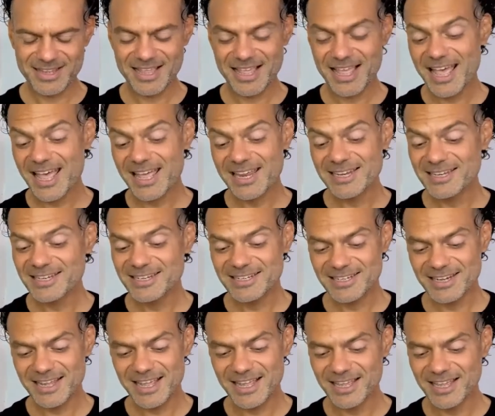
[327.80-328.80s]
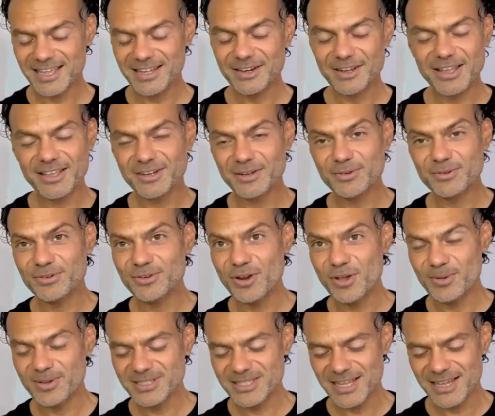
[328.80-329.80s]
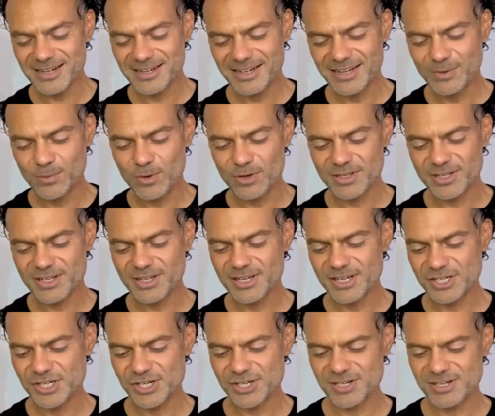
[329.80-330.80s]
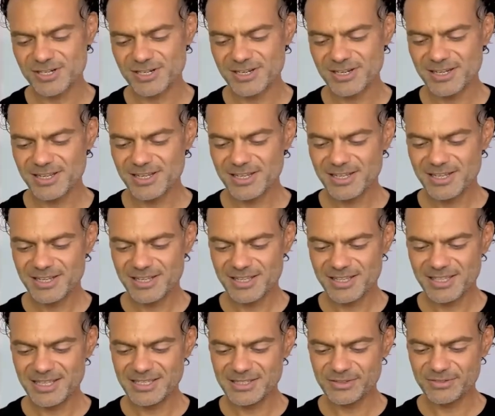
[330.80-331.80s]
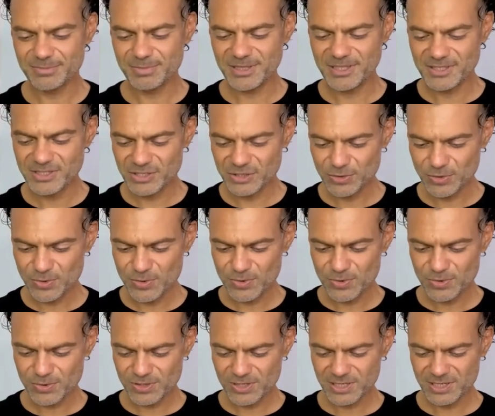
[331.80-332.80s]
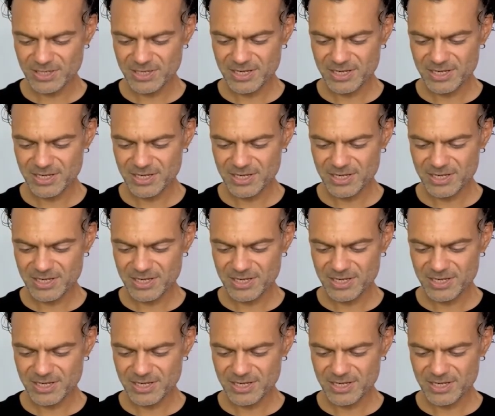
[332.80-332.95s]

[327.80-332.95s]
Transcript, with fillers: and I, I, I don't know exactly in what condition these have been stored.